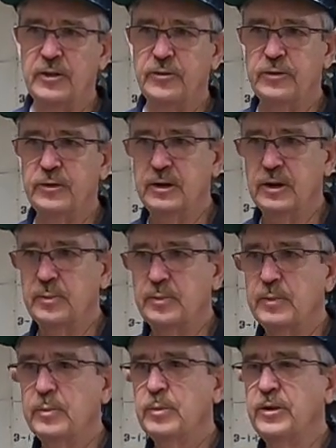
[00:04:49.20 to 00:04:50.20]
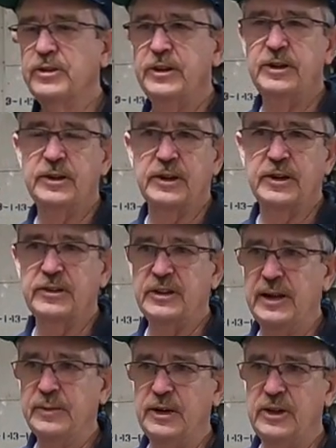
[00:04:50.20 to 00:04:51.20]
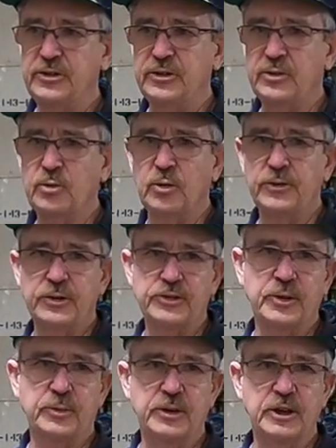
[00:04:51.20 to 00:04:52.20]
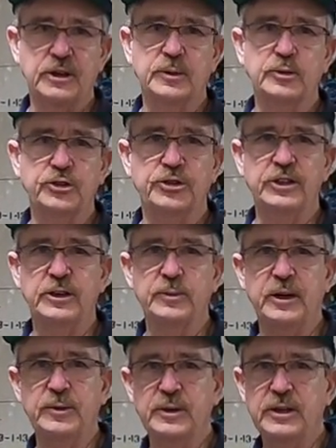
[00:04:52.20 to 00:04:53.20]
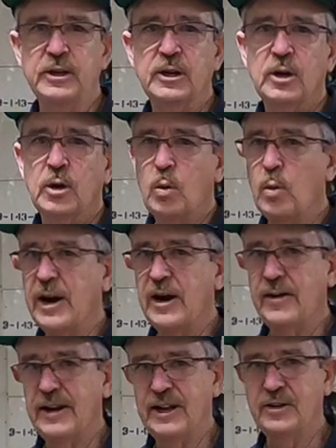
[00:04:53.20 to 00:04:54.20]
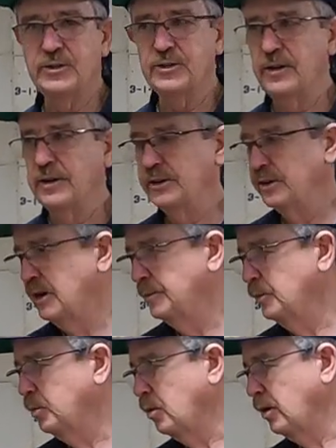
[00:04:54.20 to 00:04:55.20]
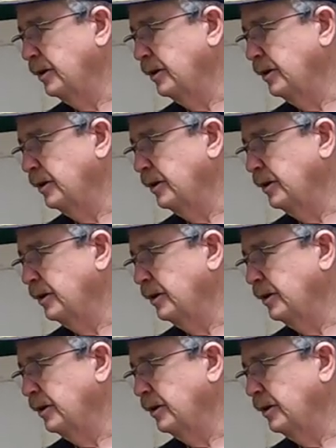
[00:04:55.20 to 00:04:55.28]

of uh, particulate contamination, or that something in the machine might be wearing and starting to come